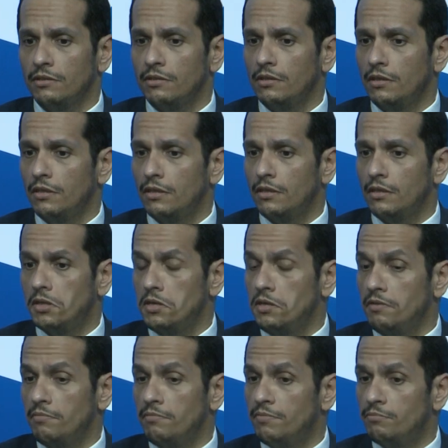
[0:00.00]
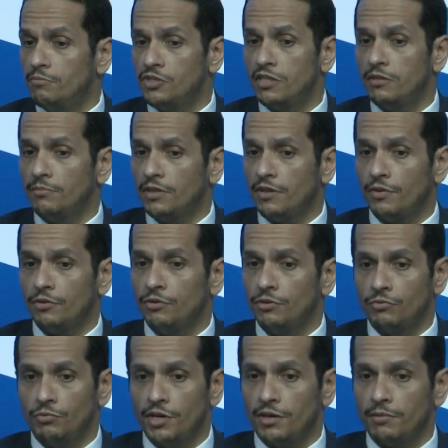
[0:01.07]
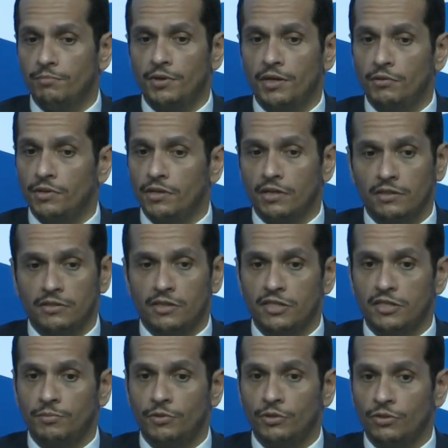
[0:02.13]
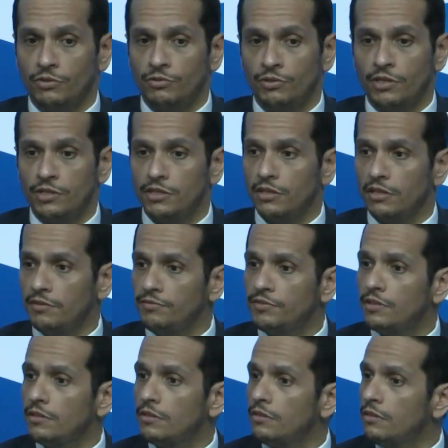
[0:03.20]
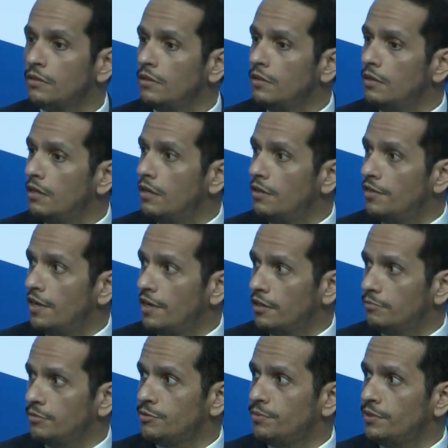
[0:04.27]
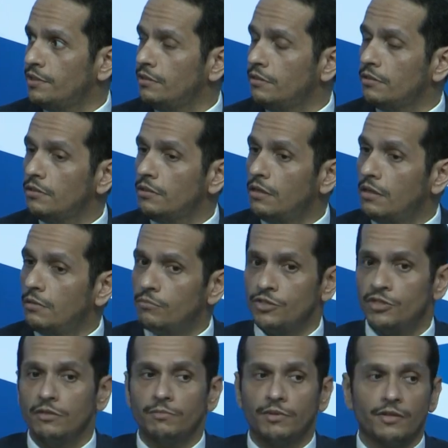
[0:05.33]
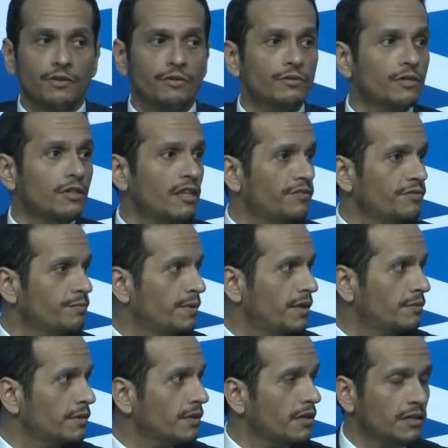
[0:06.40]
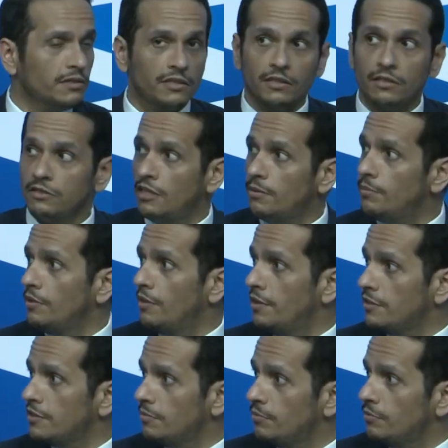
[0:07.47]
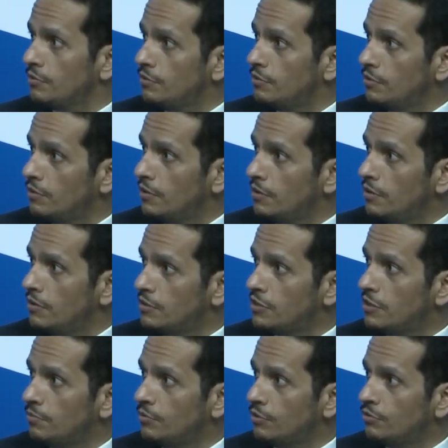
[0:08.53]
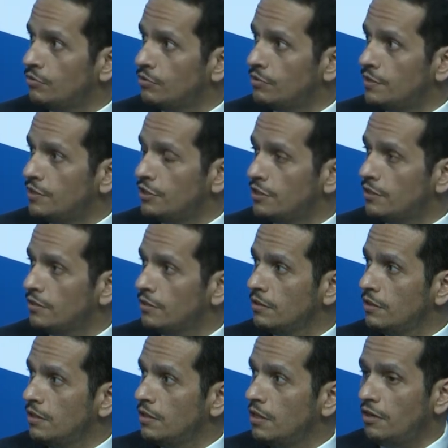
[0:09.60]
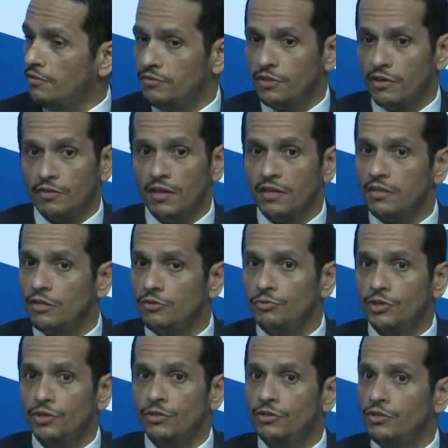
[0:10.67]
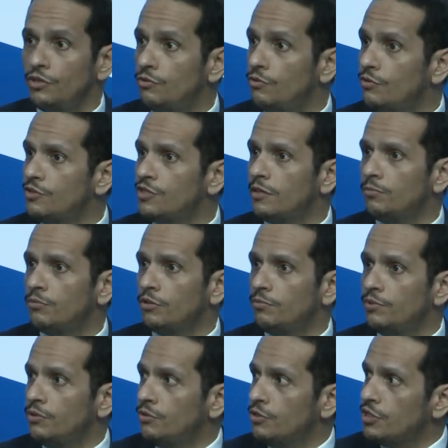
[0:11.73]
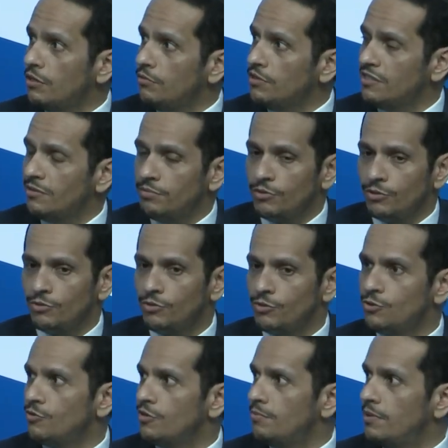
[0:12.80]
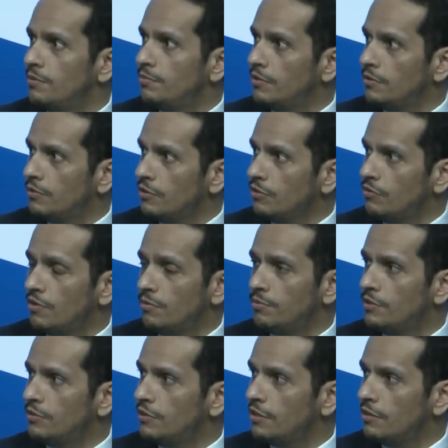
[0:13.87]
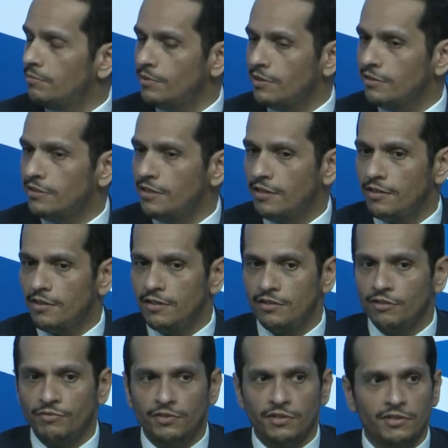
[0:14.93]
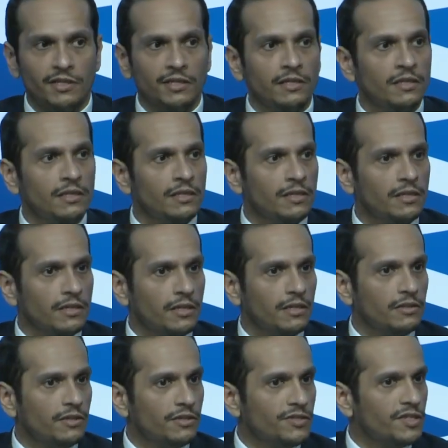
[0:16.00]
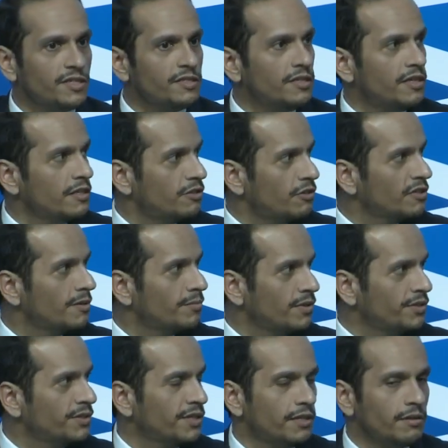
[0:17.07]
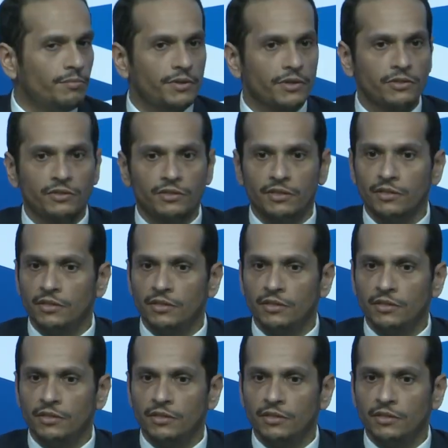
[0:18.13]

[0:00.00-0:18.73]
Uh, Muslim Brotherhood were in power. Qatar supported Tunisia after the Arab Spring. Uh, Muslim Brotherhood left power. Qatar doubled their support, uh, support to Tunisia after that. And we continue this support because our support goes to the people, not to the political party. At the end of the day, Qatar is a state, not a political party.